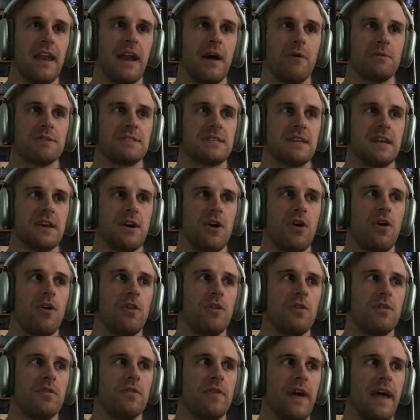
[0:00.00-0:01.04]
I would say
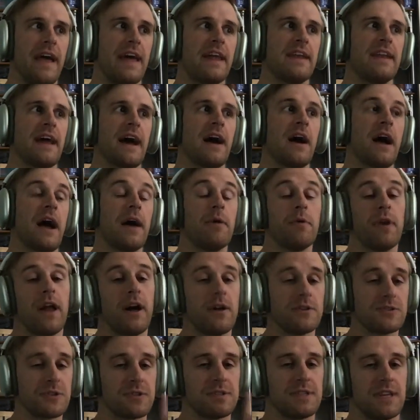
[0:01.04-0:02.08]
I would
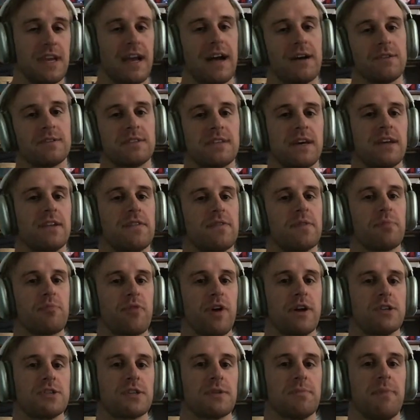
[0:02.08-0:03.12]
also say outside of the
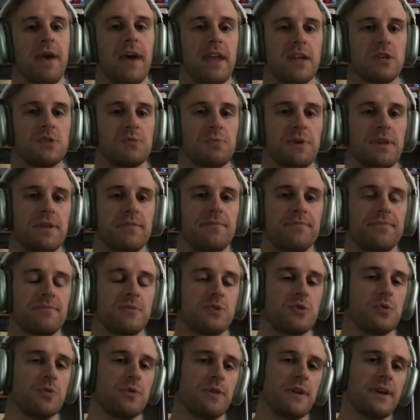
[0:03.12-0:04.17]
project management
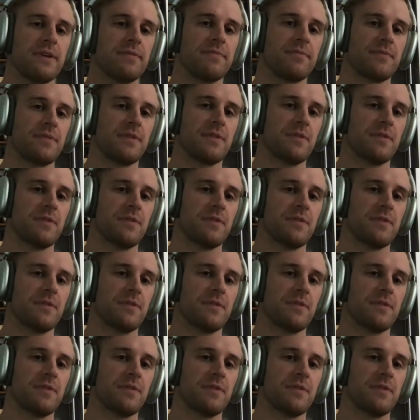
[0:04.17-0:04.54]
tooling.